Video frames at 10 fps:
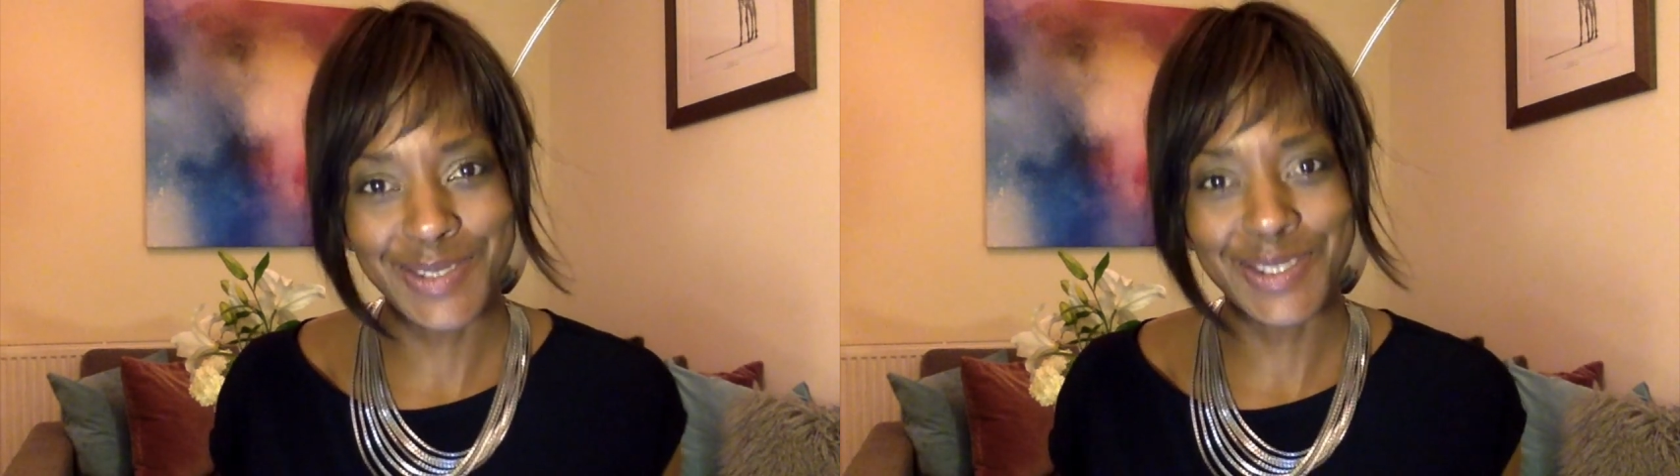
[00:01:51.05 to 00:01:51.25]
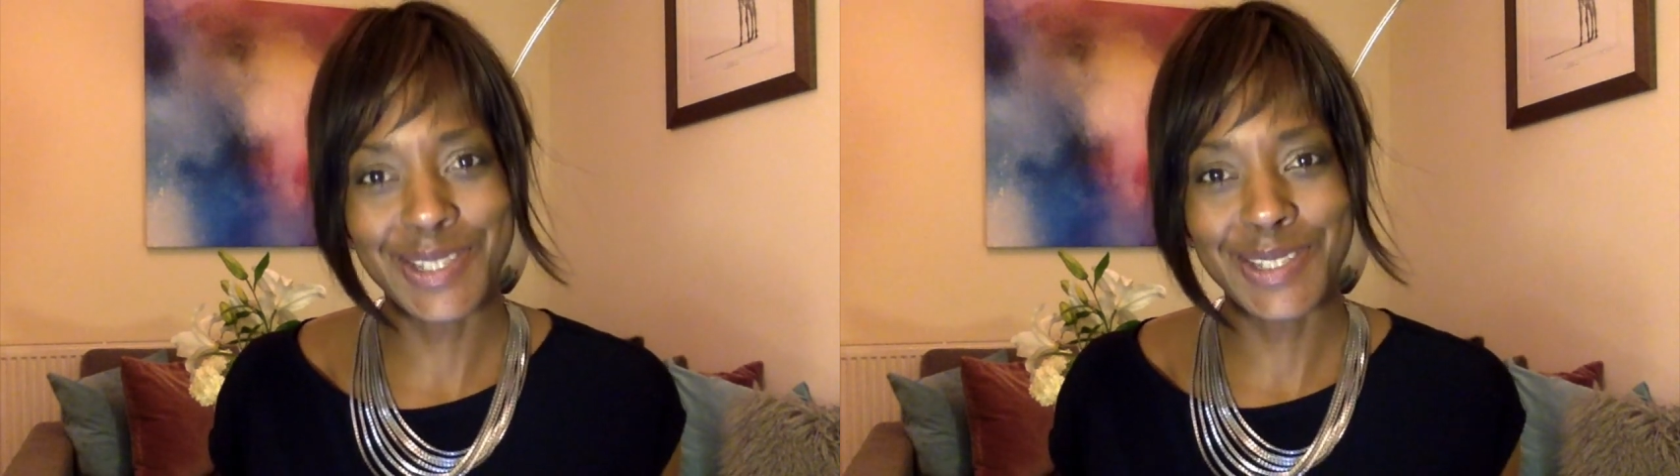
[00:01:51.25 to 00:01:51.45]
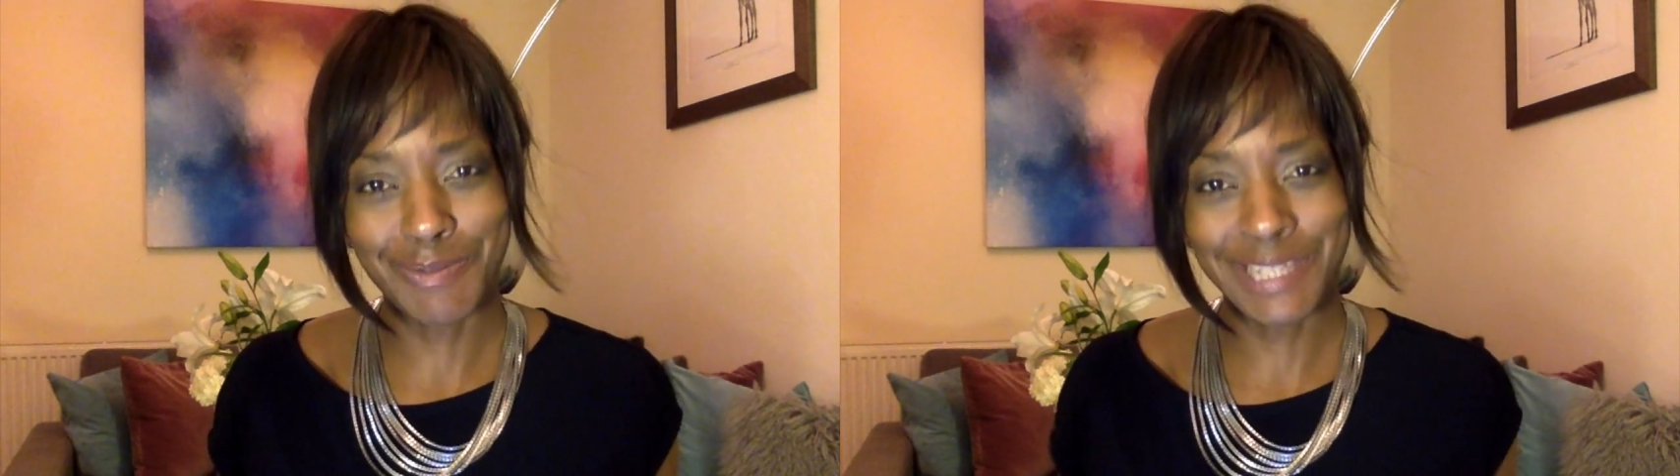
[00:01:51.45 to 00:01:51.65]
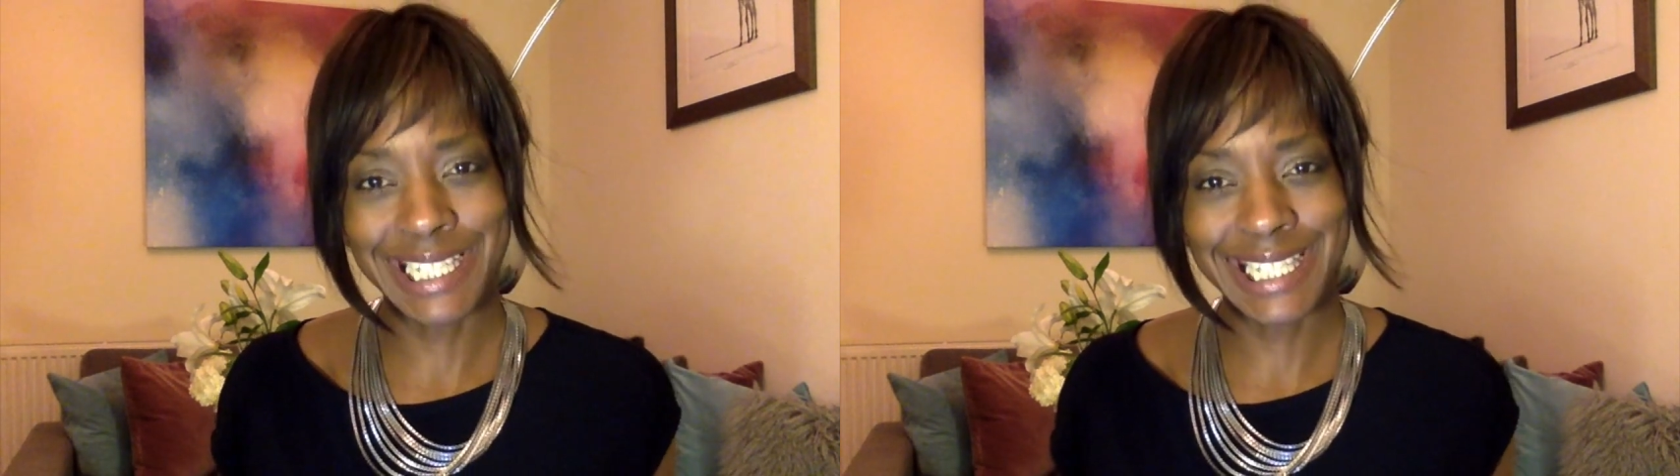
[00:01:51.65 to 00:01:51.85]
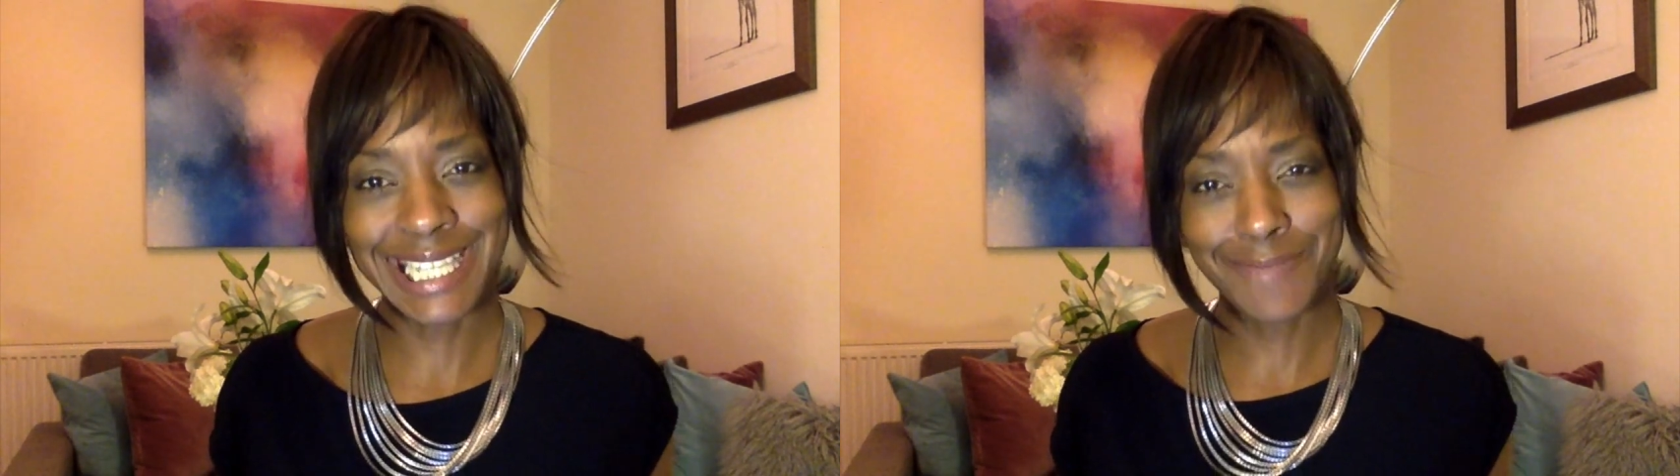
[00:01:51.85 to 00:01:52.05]
to stop
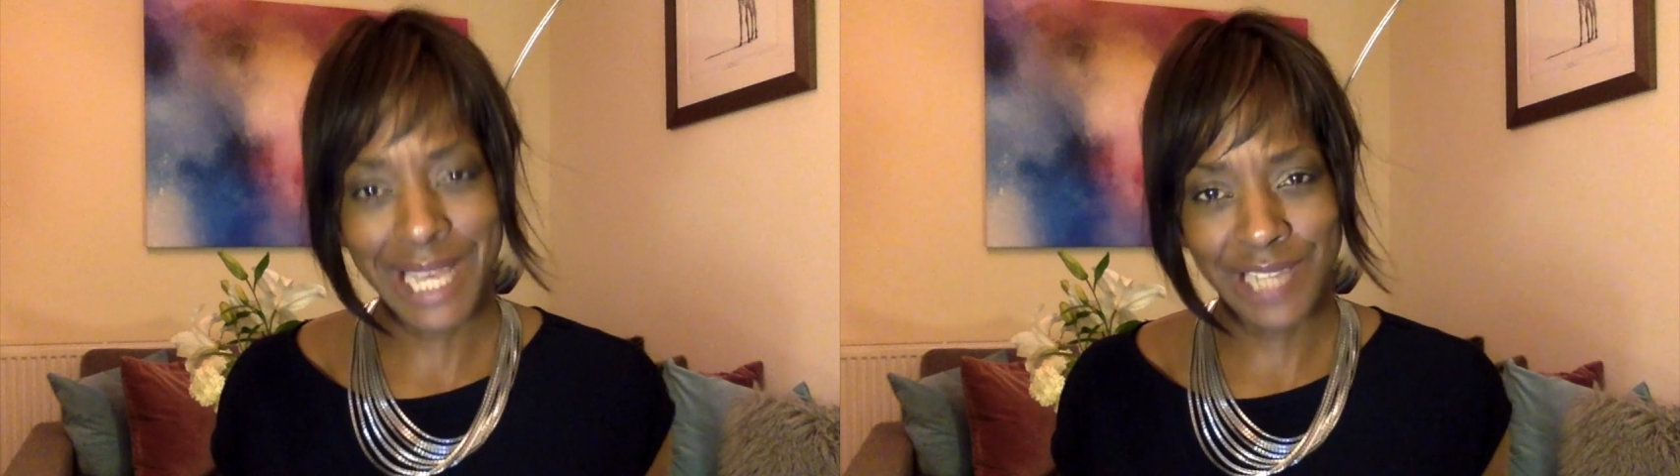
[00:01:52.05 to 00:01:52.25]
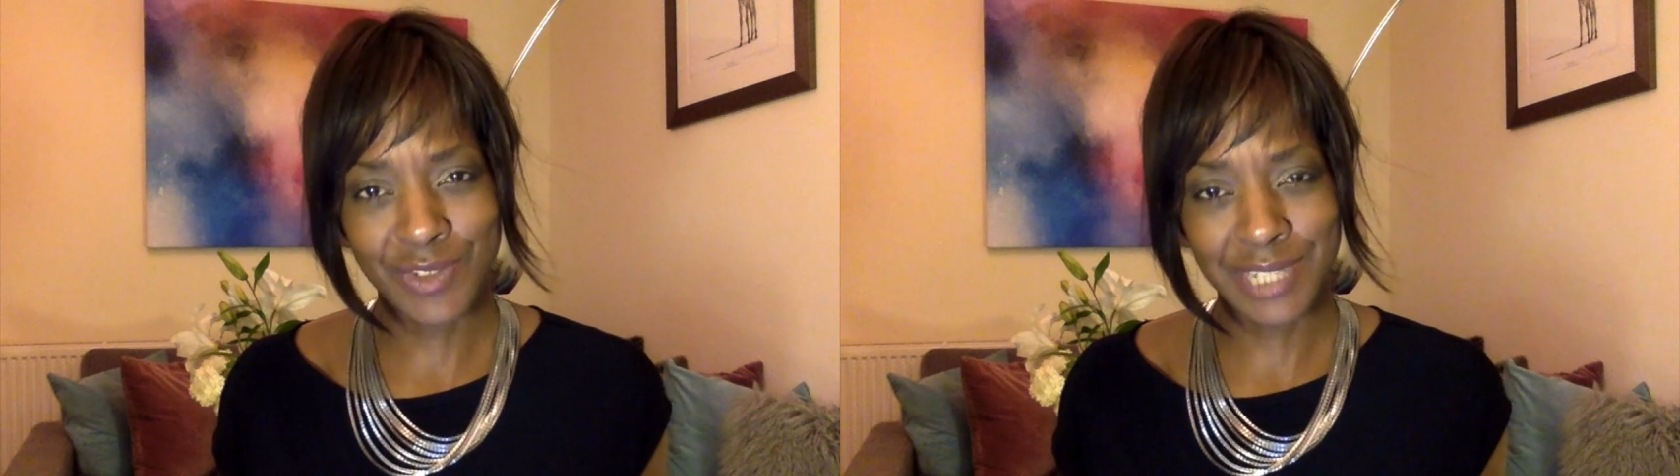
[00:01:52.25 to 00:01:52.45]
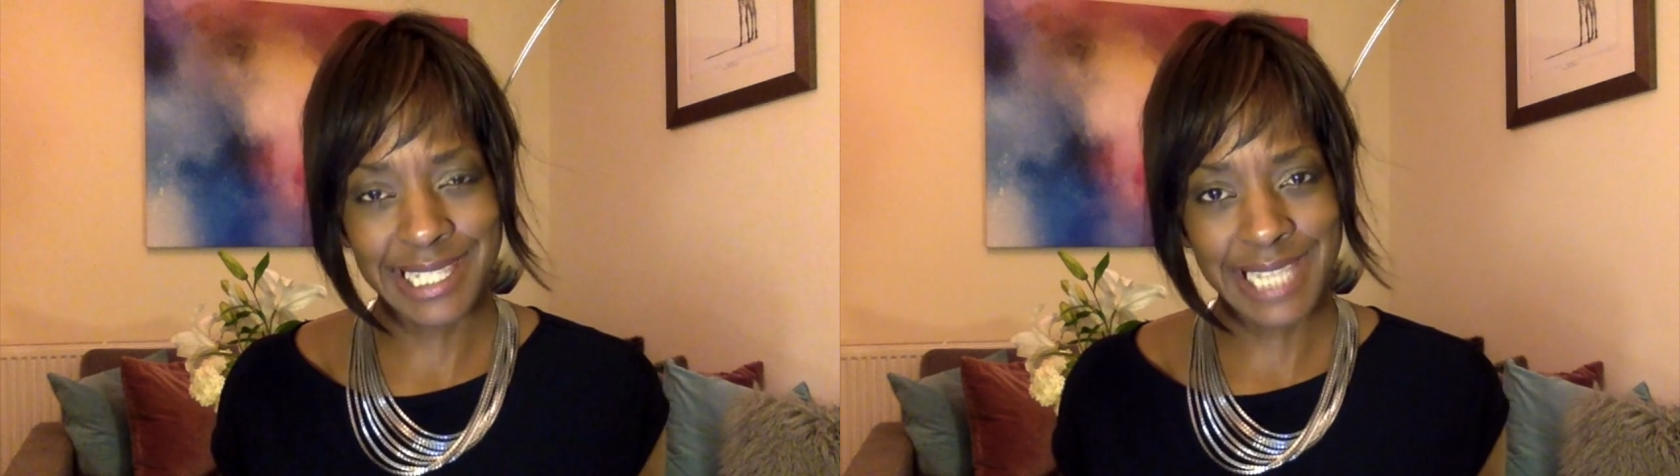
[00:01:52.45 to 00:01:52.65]
these stained mattresses